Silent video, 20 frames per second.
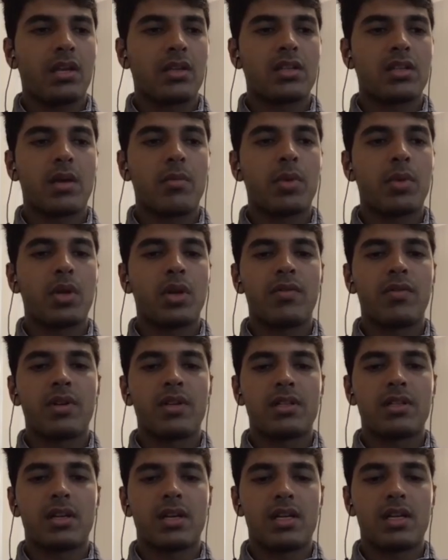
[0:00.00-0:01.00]
in some
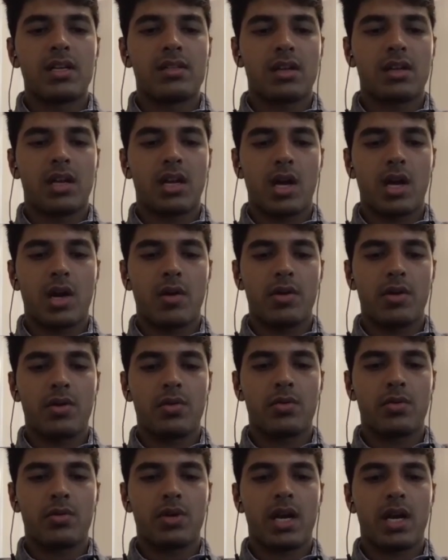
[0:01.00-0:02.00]
universities allow
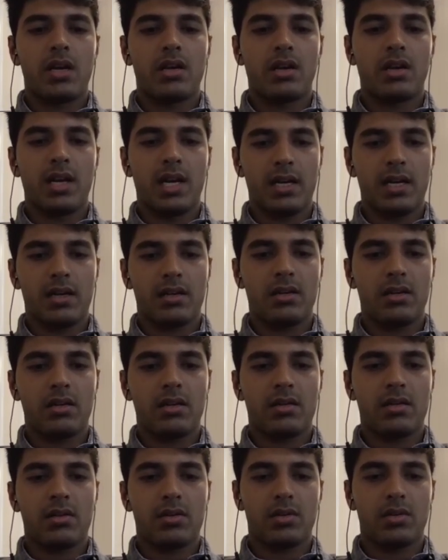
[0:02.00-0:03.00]
you to write a
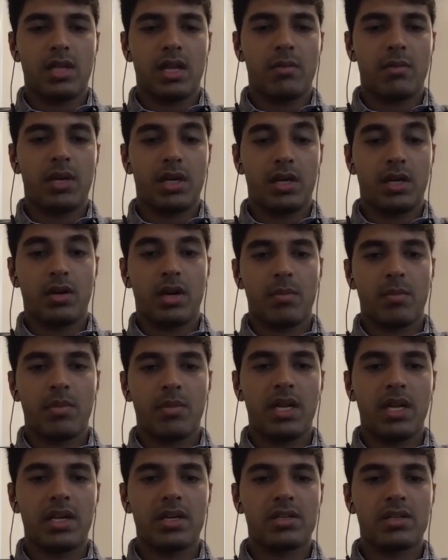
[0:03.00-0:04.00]
letter to them in your
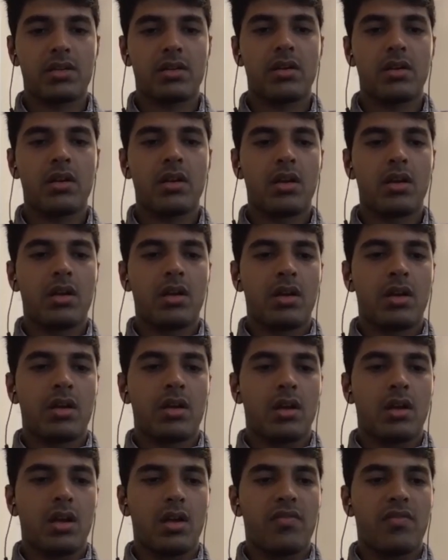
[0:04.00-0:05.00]
application,
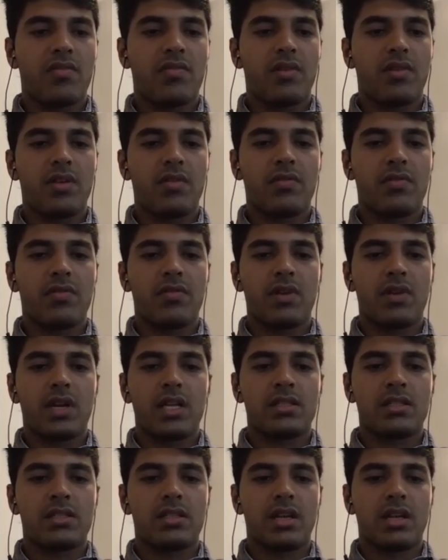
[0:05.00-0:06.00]
if
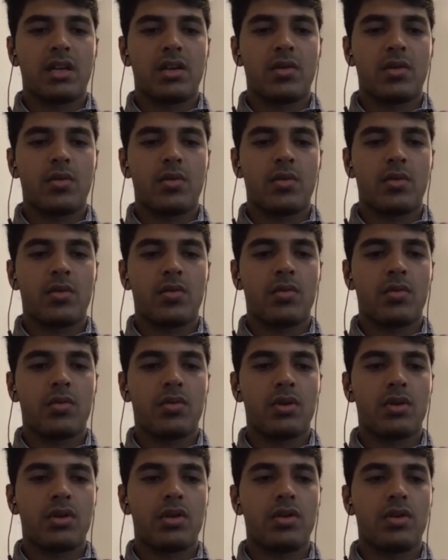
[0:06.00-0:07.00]
let's say you
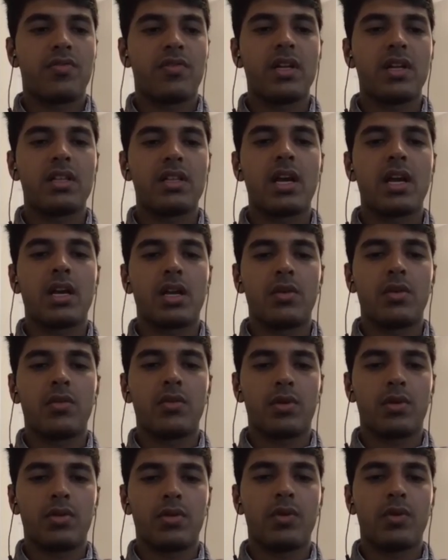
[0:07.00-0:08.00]
feel that
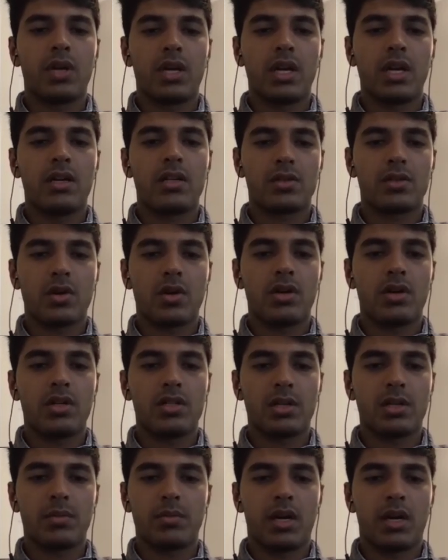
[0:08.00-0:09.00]
you would need a
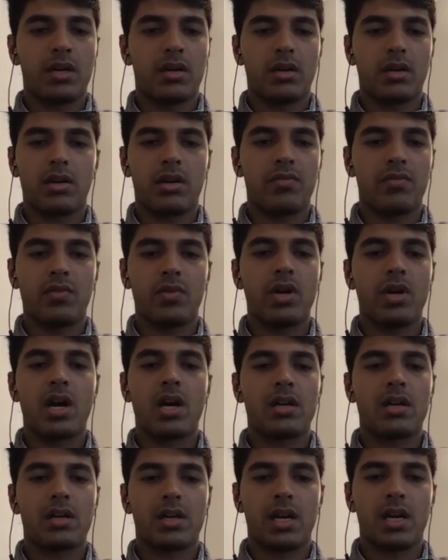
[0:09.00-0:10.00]
scholarship, and if you
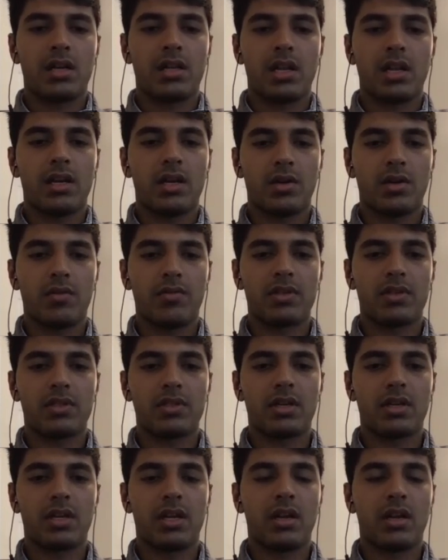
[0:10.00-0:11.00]
can't attend that
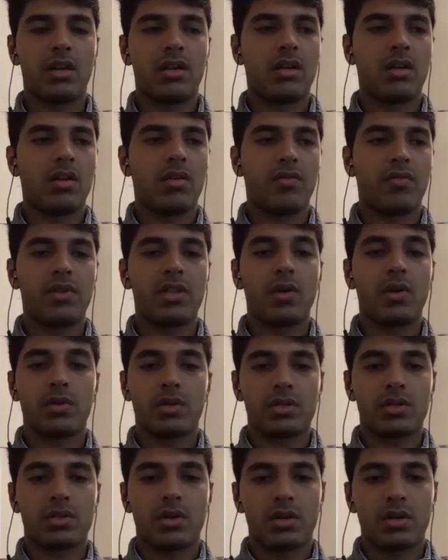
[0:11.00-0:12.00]
university
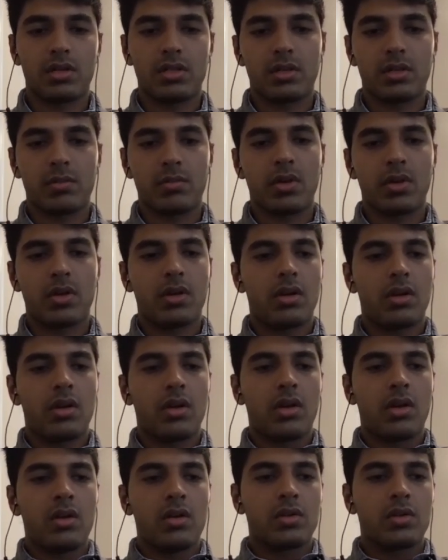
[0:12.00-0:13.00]
without a scholarship.
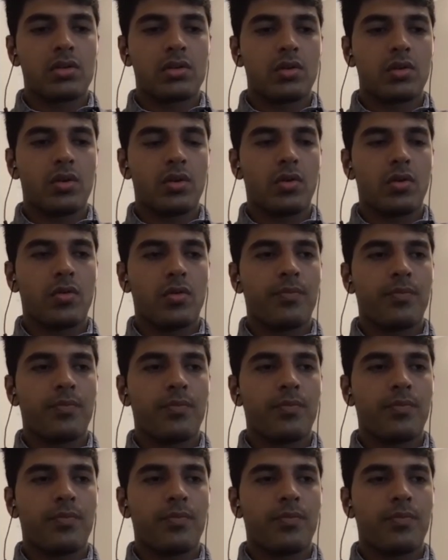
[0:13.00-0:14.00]
So
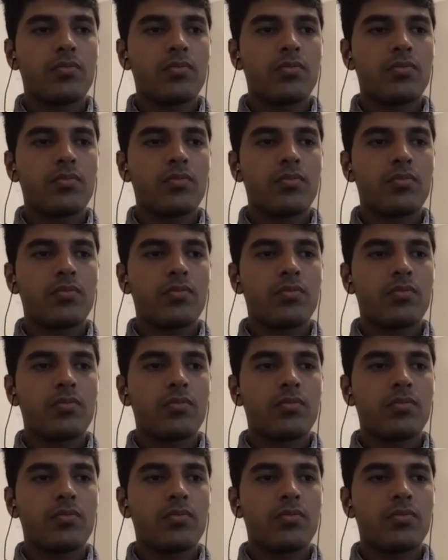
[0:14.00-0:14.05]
